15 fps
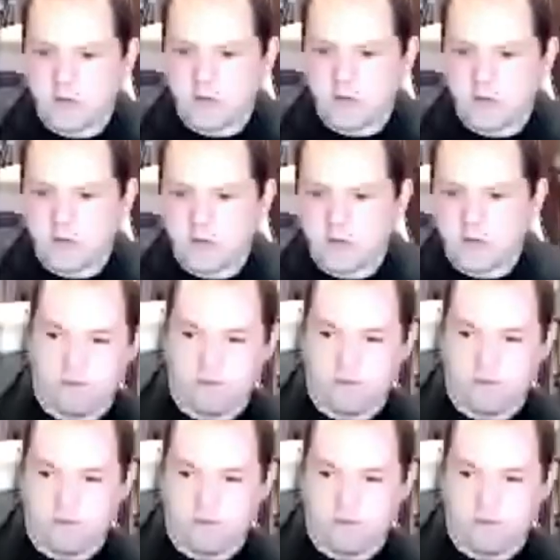There's a
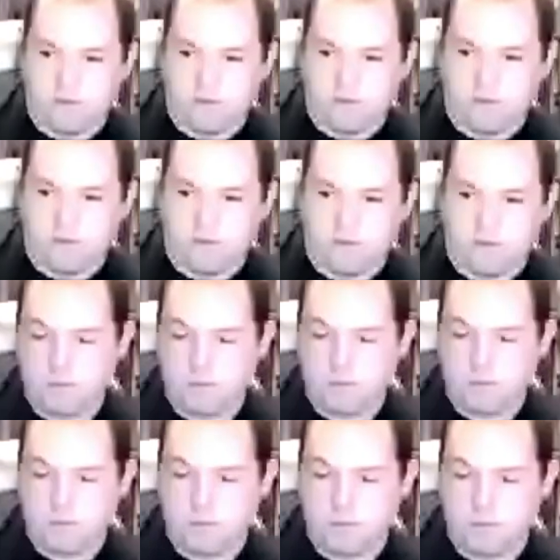permissions model,
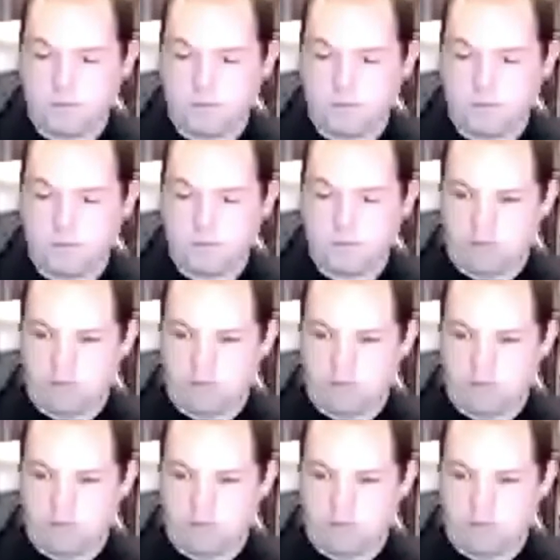and it was in a newer
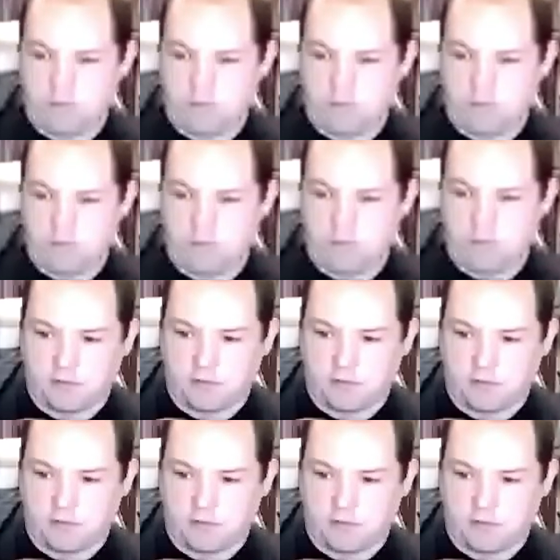version, and I'd have to go back and
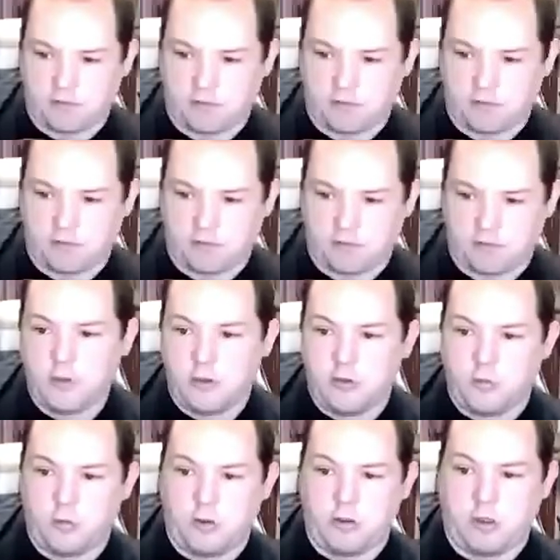find the version,
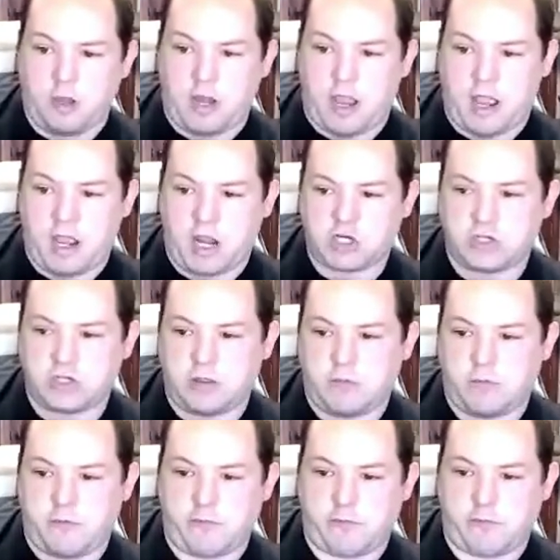where you can actually
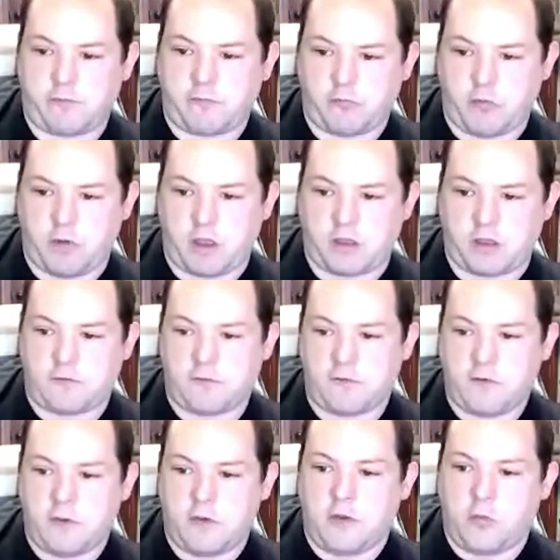restrict
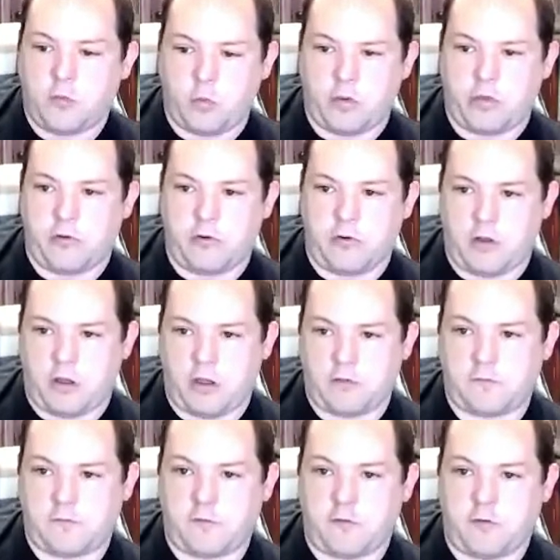whether or
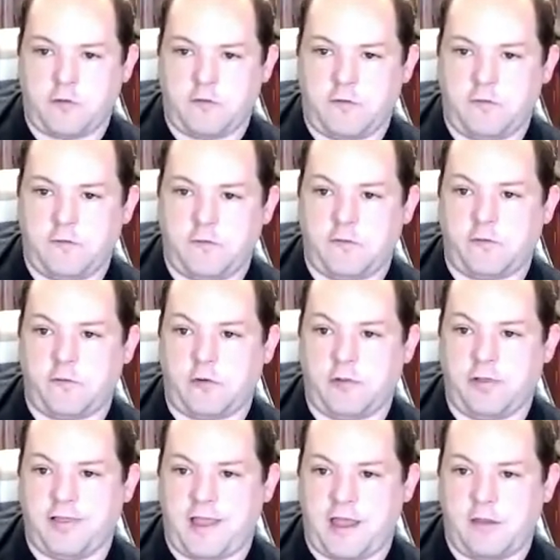not your users are
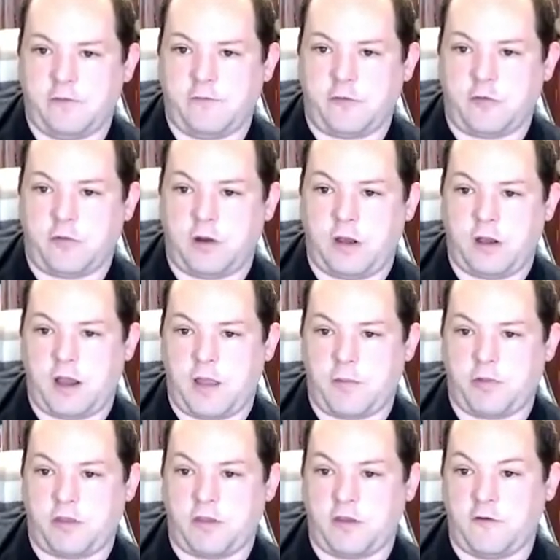allowed to create an
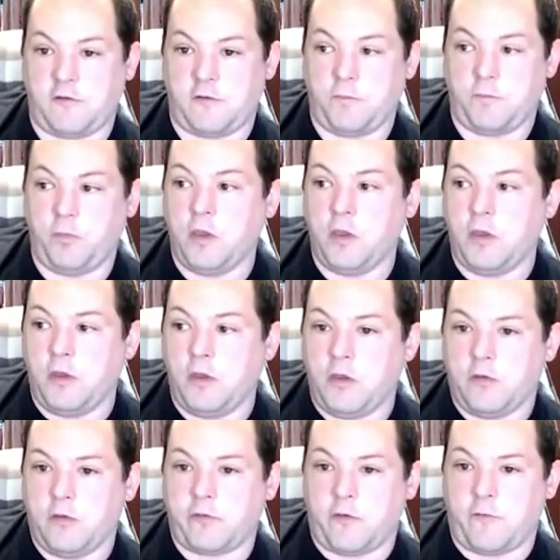application.
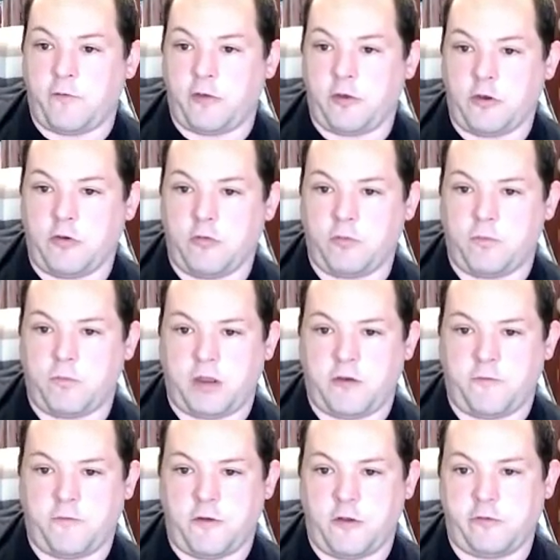So if you go by
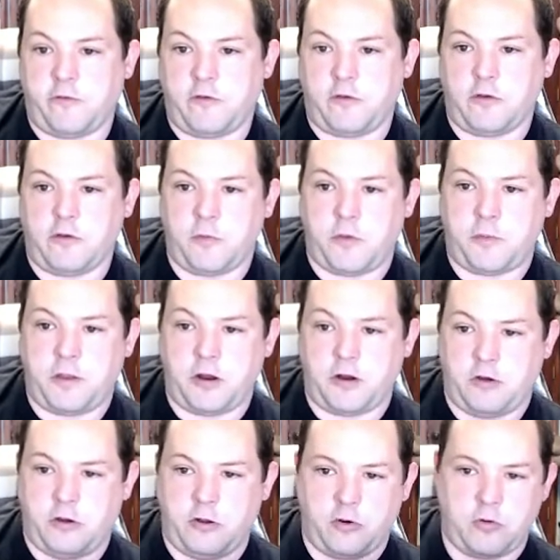default, you can come up here
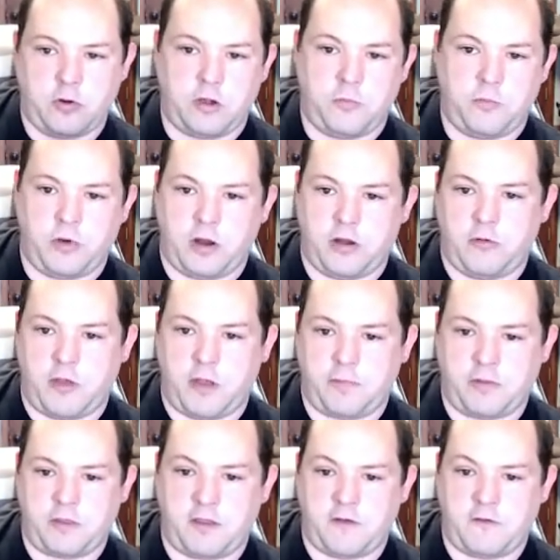and you can create a brand new
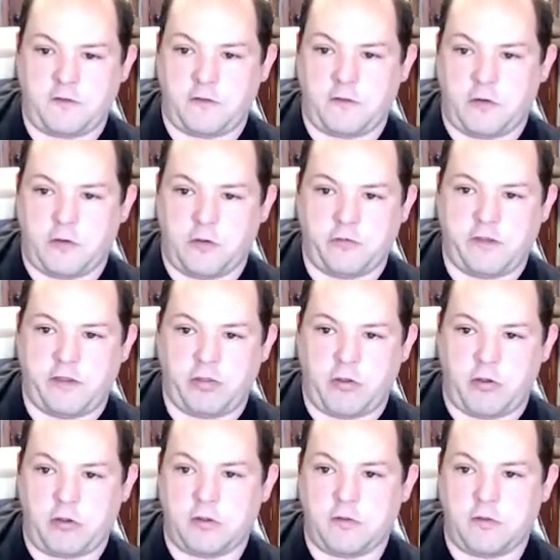application all day long.